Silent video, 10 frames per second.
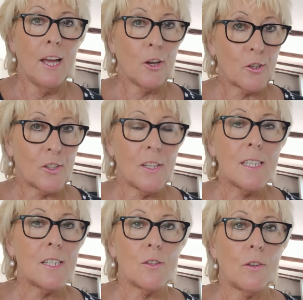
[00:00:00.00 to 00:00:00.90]
Because this
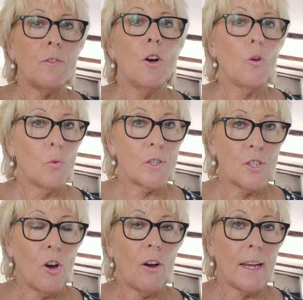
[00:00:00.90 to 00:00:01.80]
stuff was
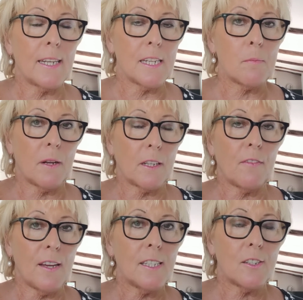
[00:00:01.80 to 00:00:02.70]
not in his
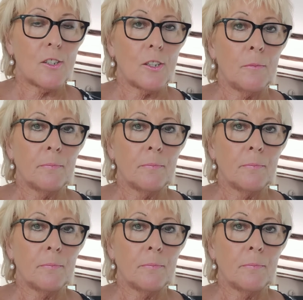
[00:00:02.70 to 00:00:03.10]
manifesto.